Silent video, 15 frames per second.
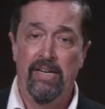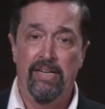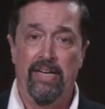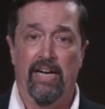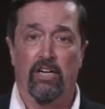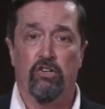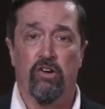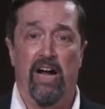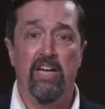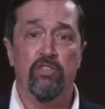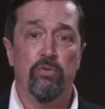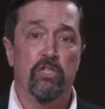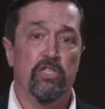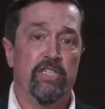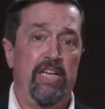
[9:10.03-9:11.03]
yet Christ
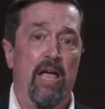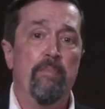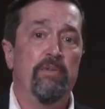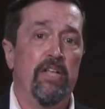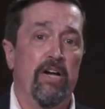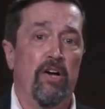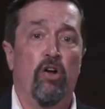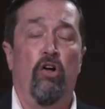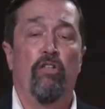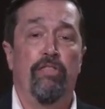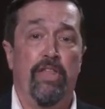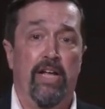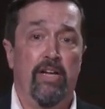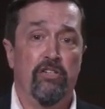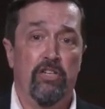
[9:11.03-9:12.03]
was tempted in all
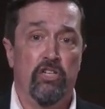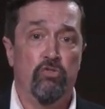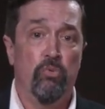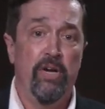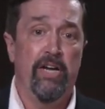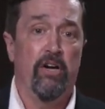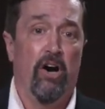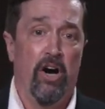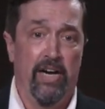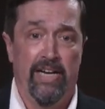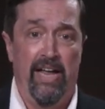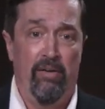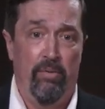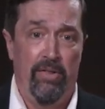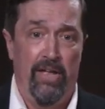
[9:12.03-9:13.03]
things as we are,
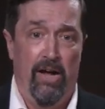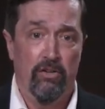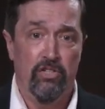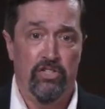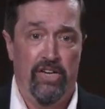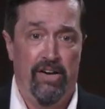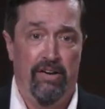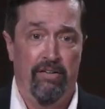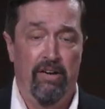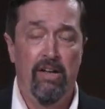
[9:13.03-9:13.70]
yet without sin.